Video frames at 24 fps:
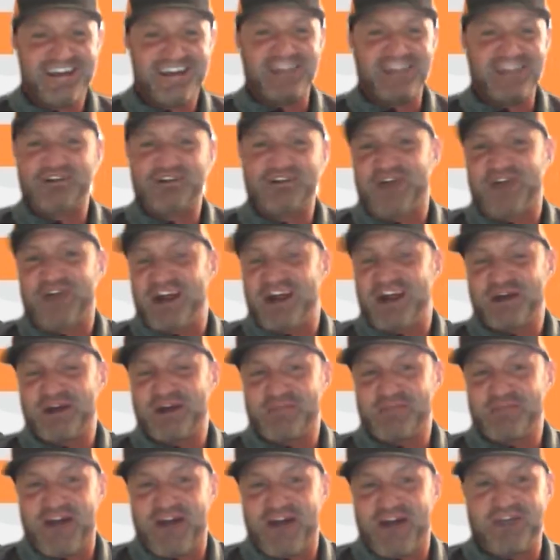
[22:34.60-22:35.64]
crack up
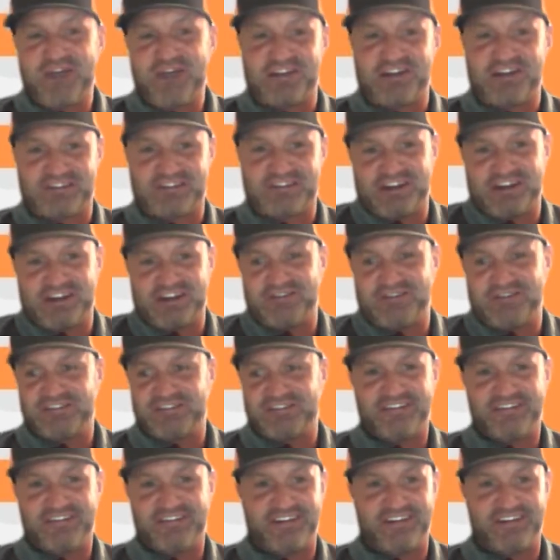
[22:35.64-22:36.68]
and laugh at yourself,
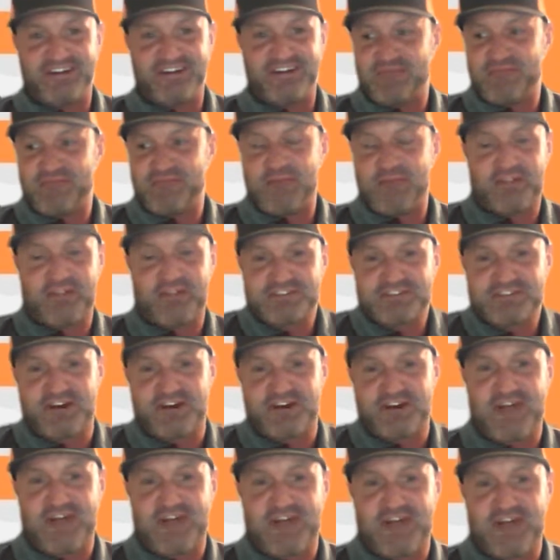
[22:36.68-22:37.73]
and maybe they'll start
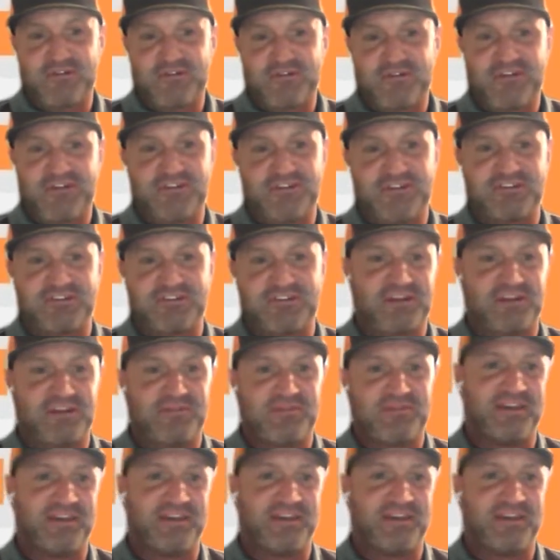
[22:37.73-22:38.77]
laughing with you or
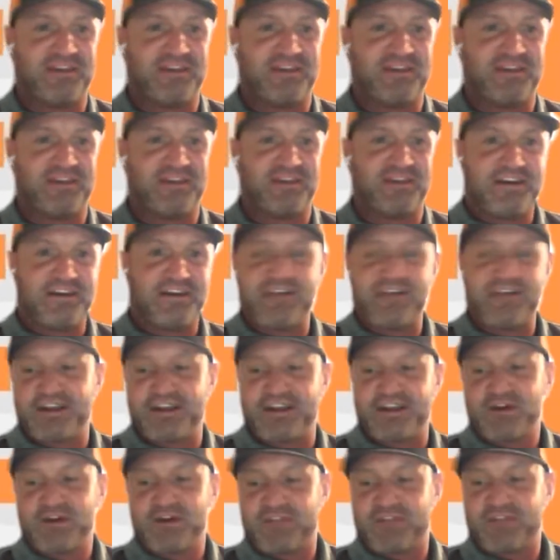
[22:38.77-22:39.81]
something, and I
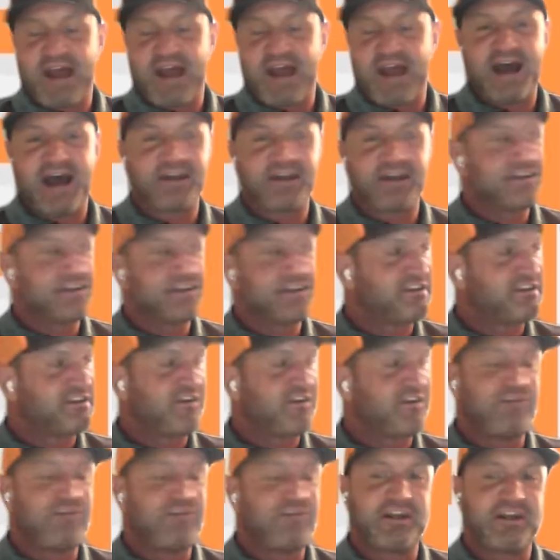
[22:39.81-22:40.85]
go, if the guy if
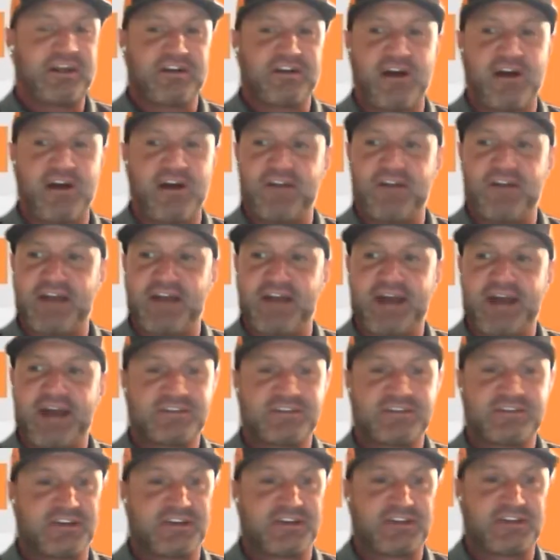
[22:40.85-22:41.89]
you get in your cart and the guy
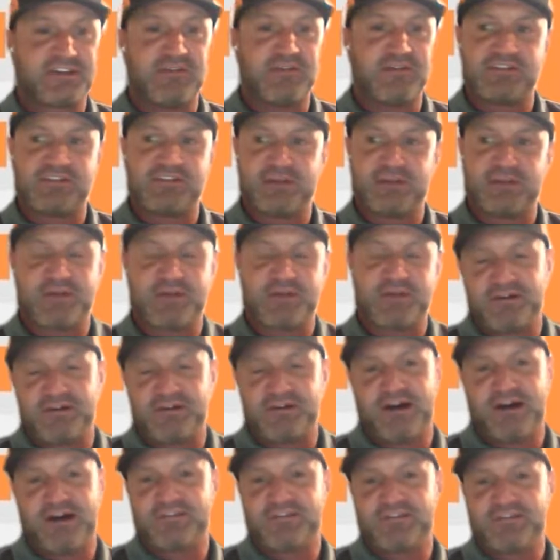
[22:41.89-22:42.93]
starts giving you a tip, go,
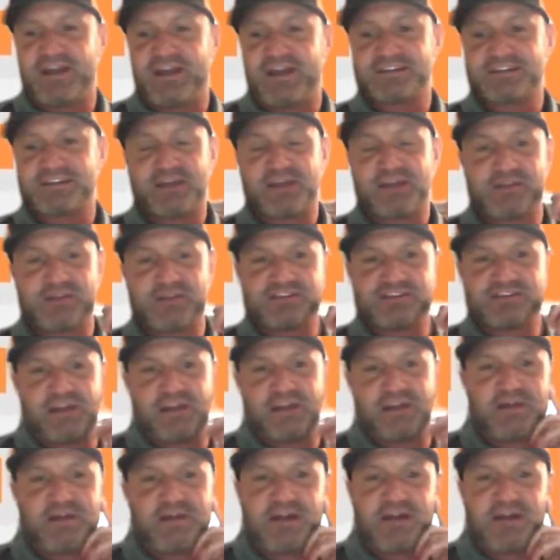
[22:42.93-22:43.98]
oh, thanks, I appreciate it.
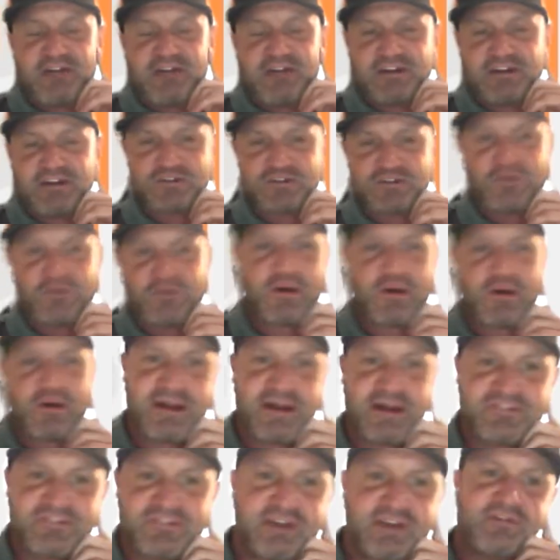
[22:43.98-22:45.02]
I already have a coach. We're working
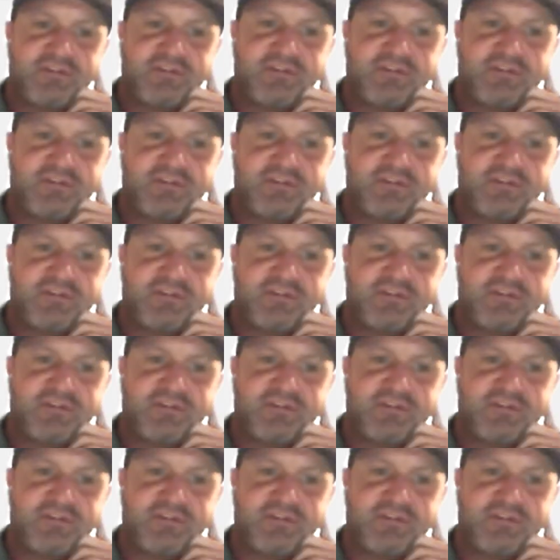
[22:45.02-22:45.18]
on stuff.